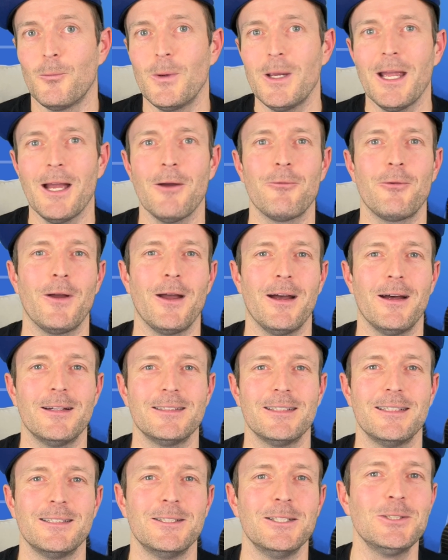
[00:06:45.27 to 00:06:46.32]
We have
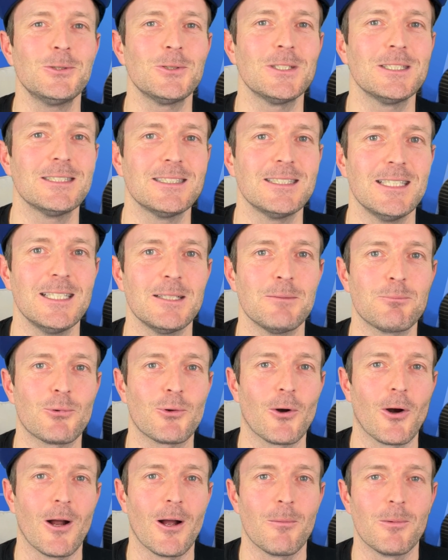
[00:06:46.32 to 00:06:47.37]
had an interesting
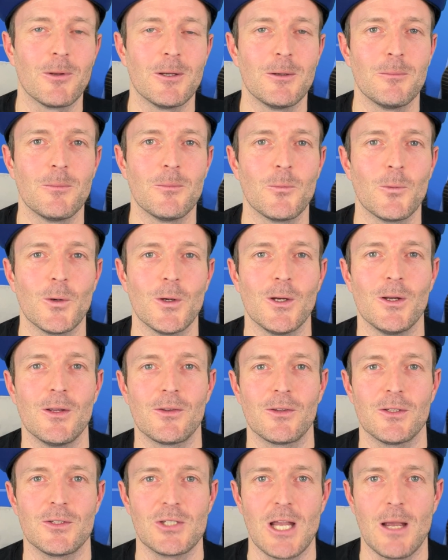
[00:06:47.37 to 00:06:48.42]
problem
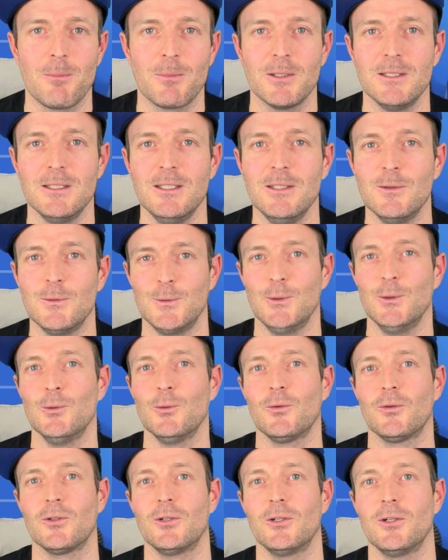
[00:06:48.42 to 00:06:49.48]
with a Japanese
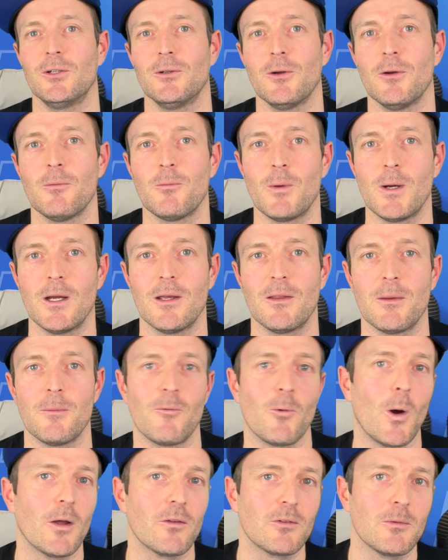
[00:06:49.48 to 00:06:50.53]
user where the
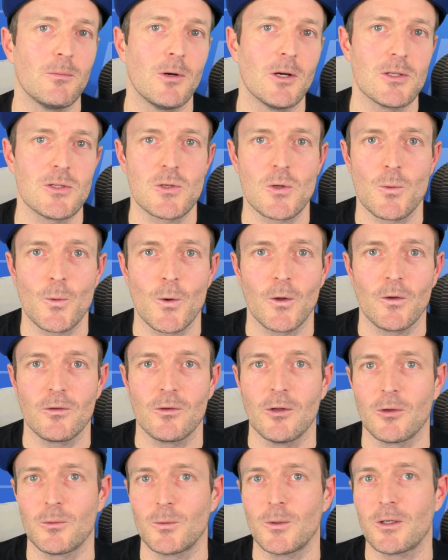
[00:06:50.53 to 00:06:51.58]
vozo module was
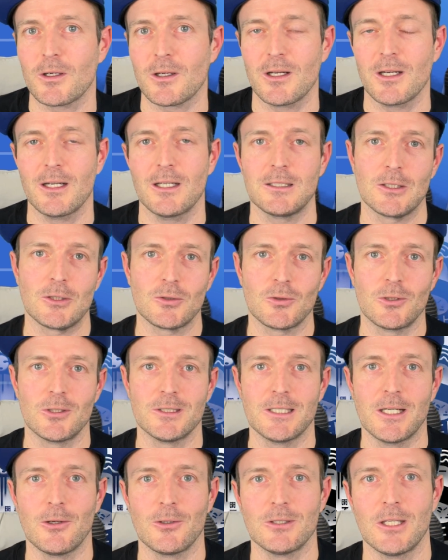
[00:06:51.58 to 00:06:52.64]
not working and it
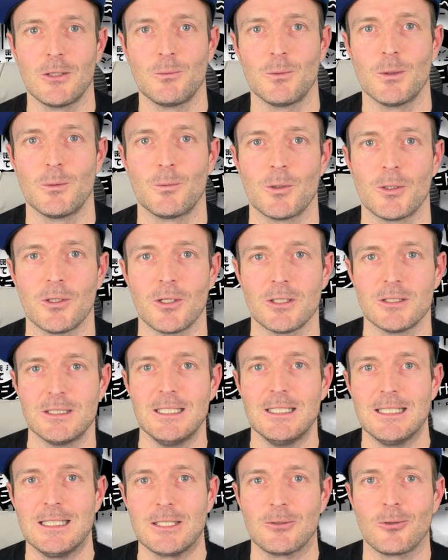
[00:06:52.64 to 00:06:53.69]
turned out that we were not
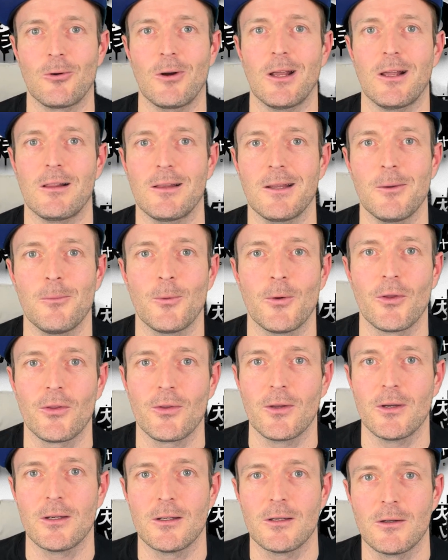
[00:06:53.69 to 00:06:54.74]
dealing correctly
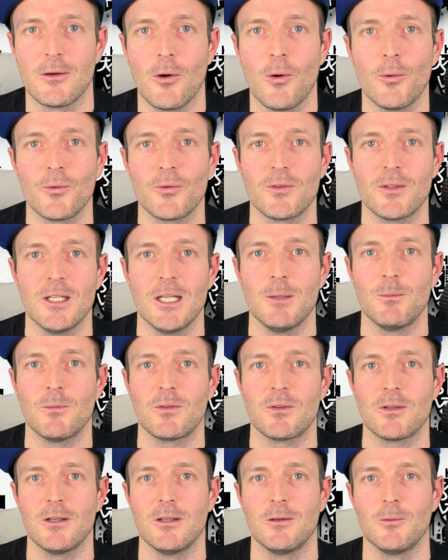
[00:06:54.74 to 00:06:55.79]
with uh, host
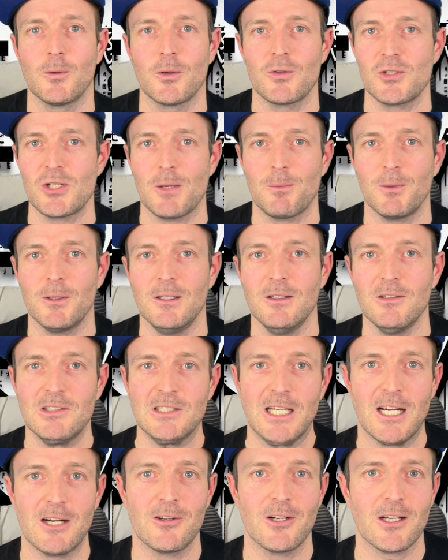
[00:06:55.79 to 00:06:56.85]
names uh, with Japanese
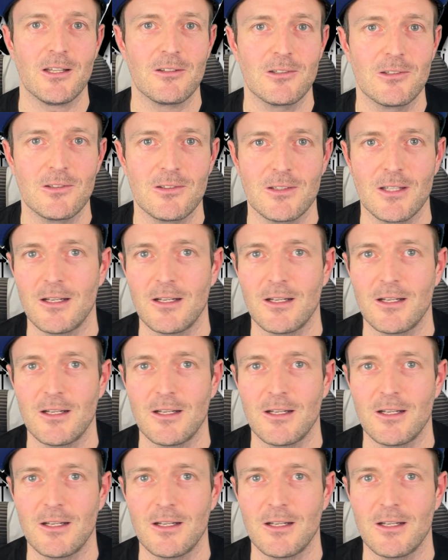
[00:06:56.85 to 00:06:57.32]
characters.